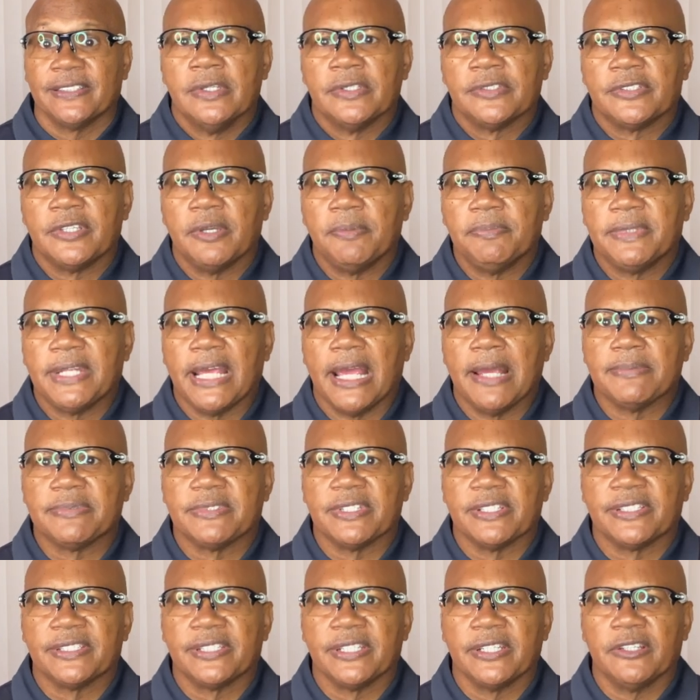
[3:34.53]
Sometimes
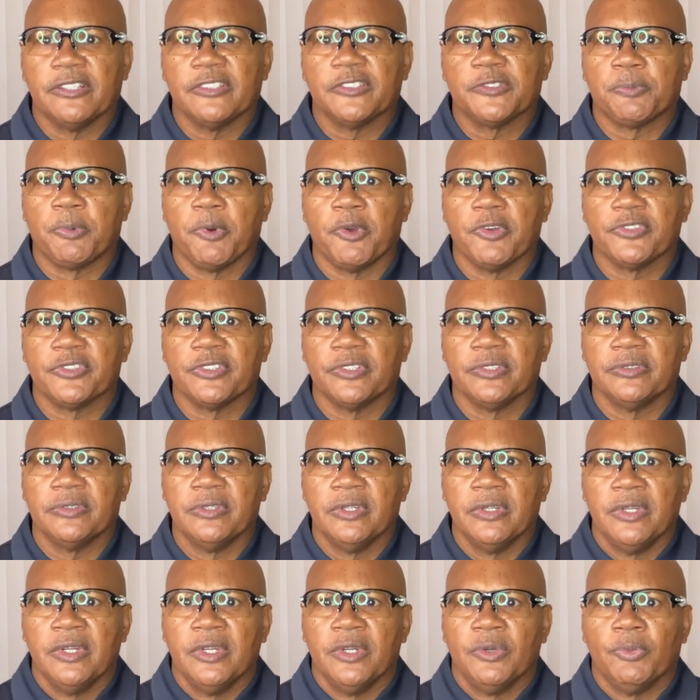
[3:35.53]
the salesperson
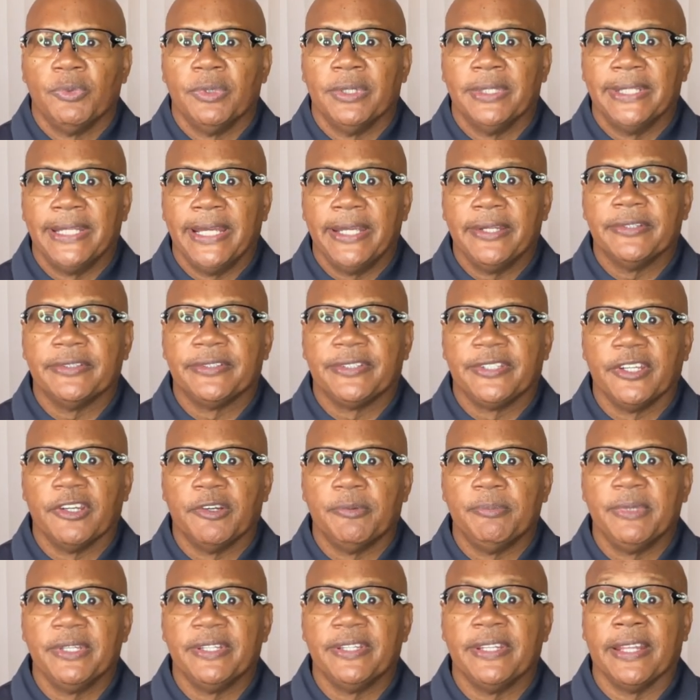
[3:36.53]
would later tell
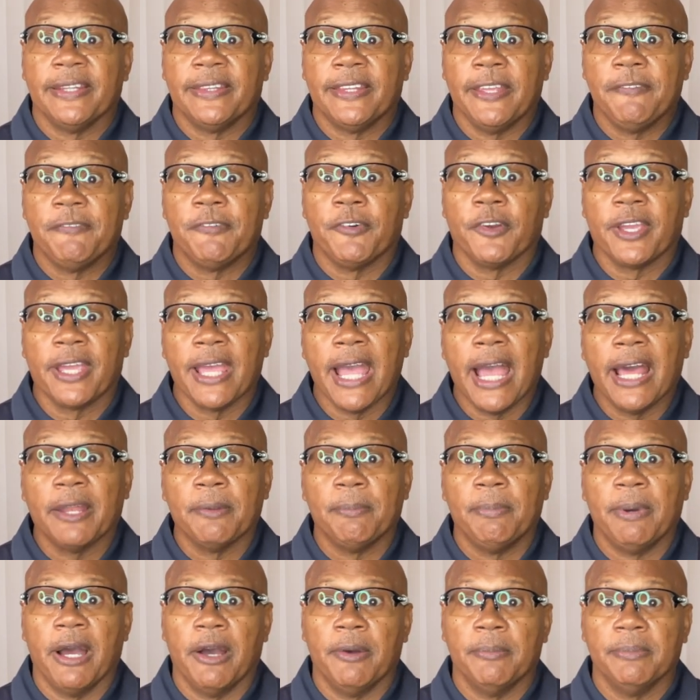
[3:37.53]
me that they forgot
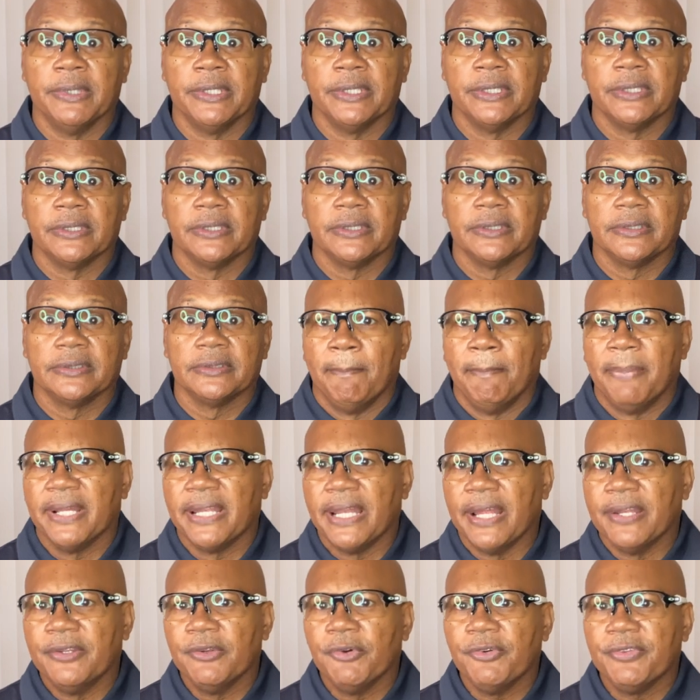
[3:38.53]
about me. But
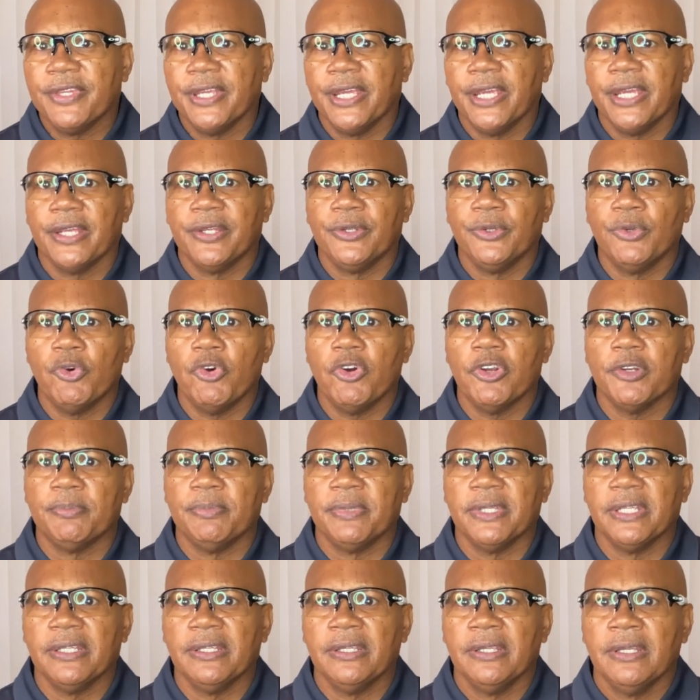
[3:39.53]
I know they ignored
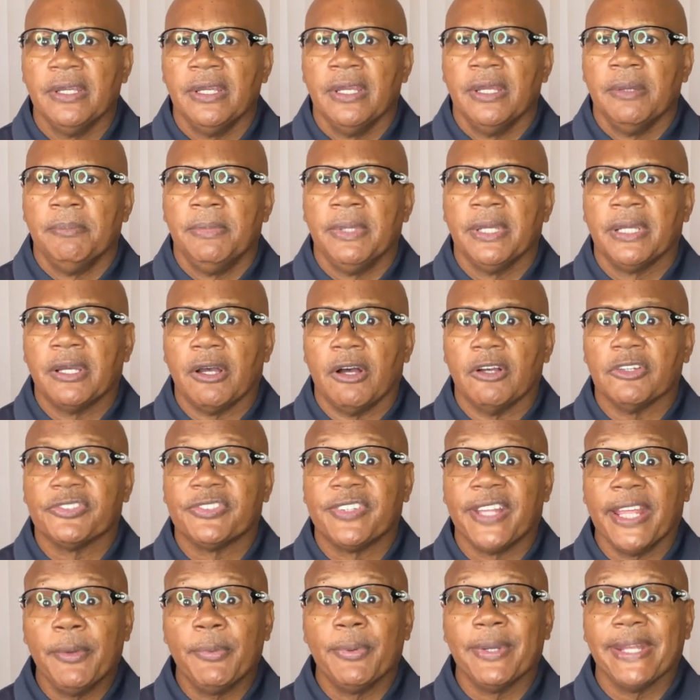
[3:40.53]
me because
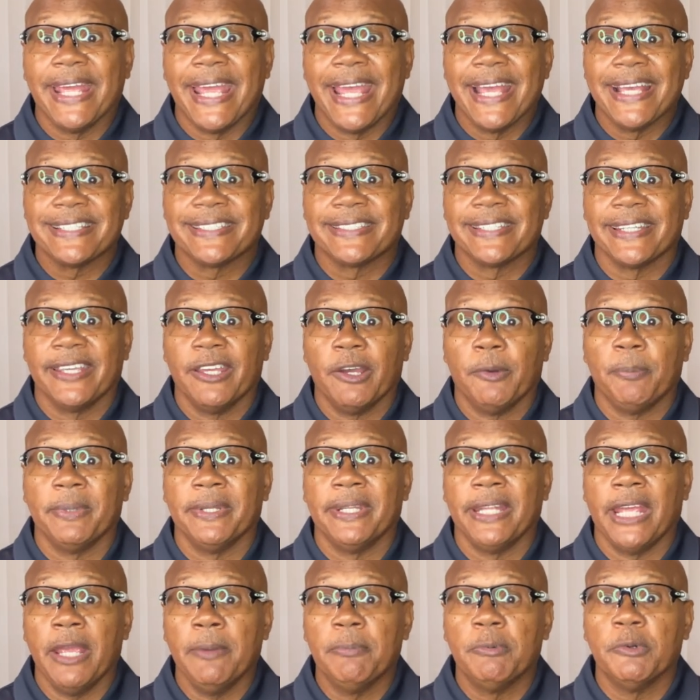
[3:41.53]
they would ask to help
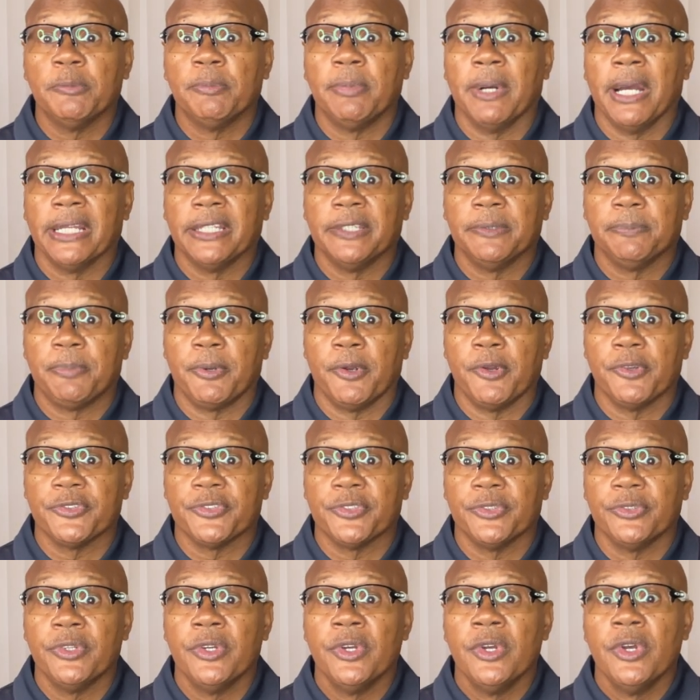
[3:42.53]
an able bodied
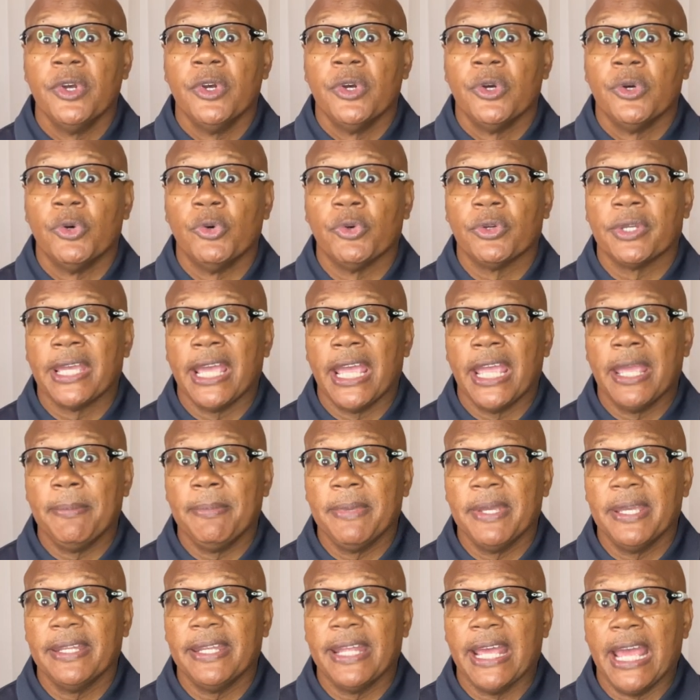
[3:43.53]
person who
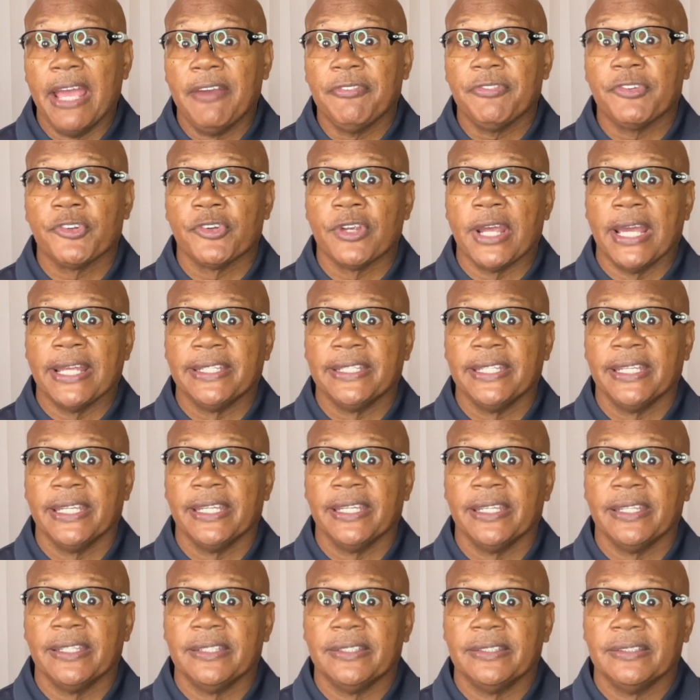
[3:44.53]
came in after I
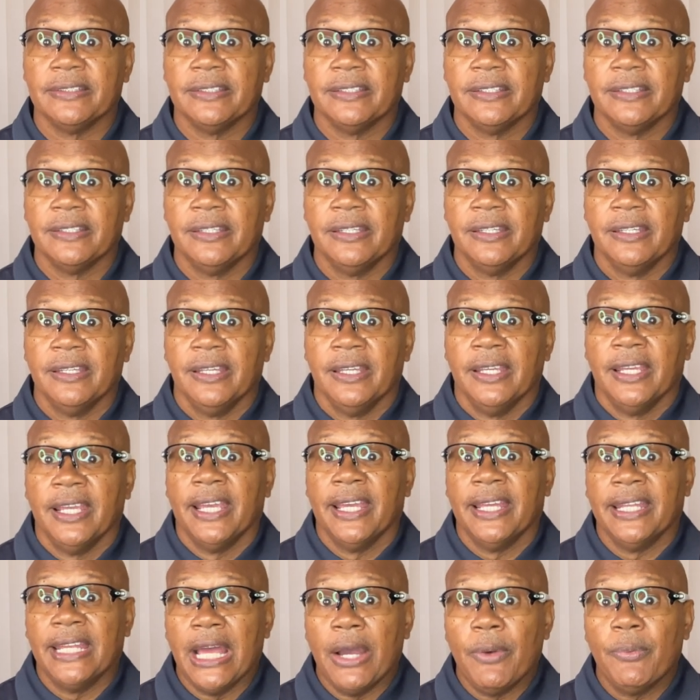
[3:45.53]
did.
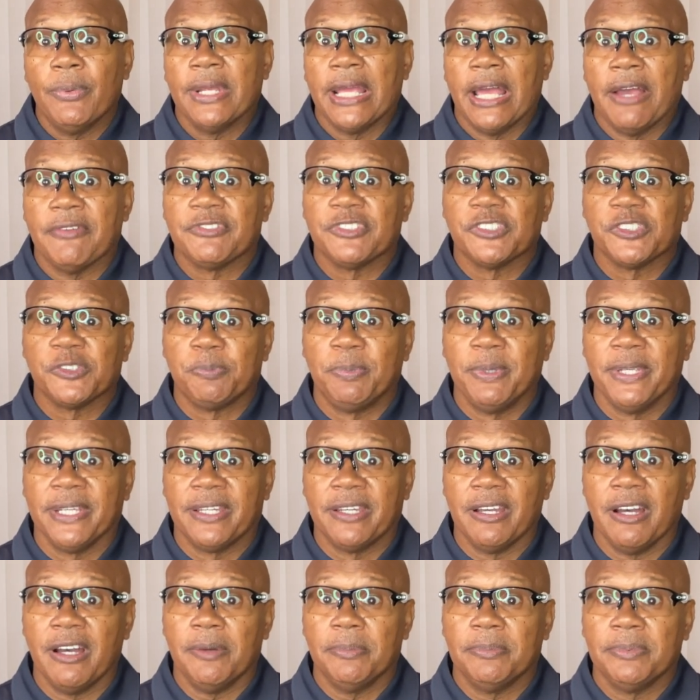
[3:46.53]
And I would have to
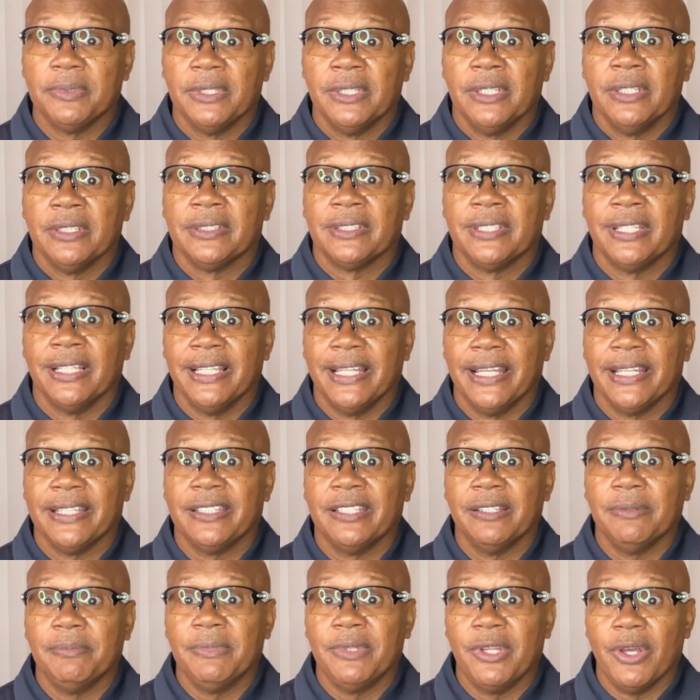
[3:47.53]
speak up to let
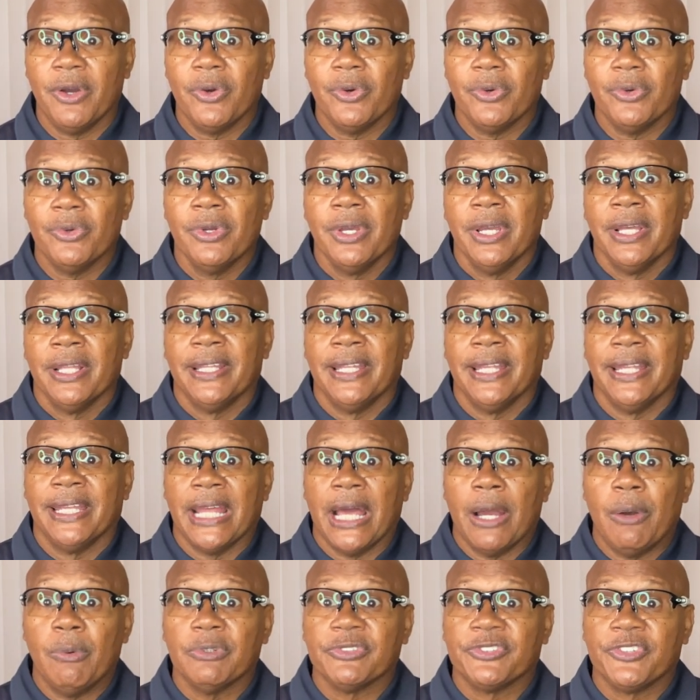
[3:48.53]
them know that
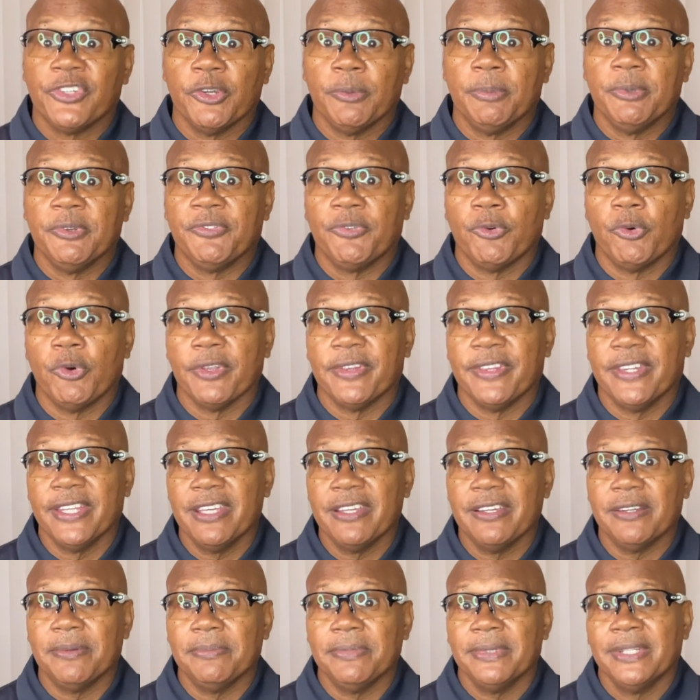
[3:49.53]
I was here before
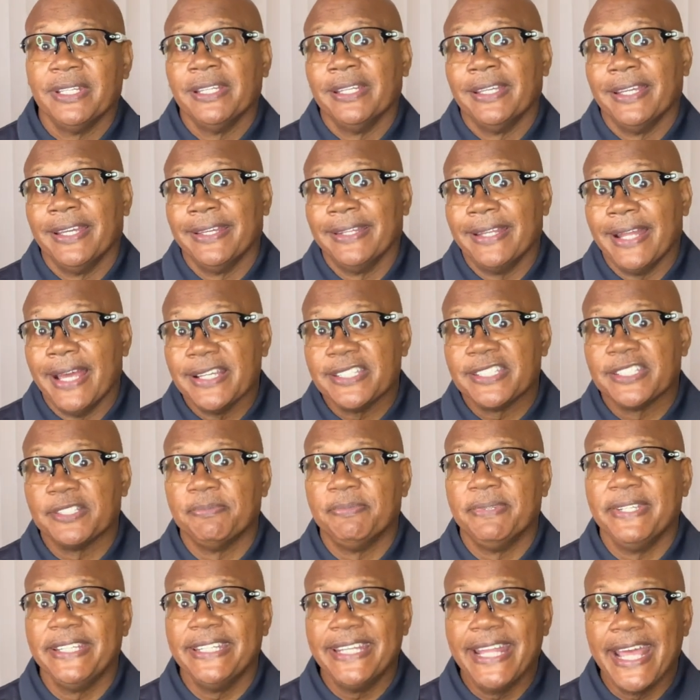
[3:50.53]
them and I
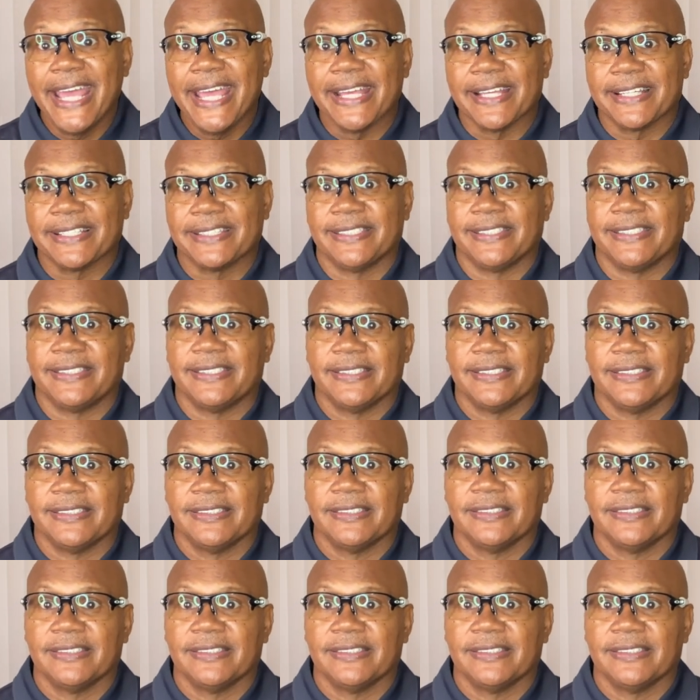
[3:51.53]
should be next.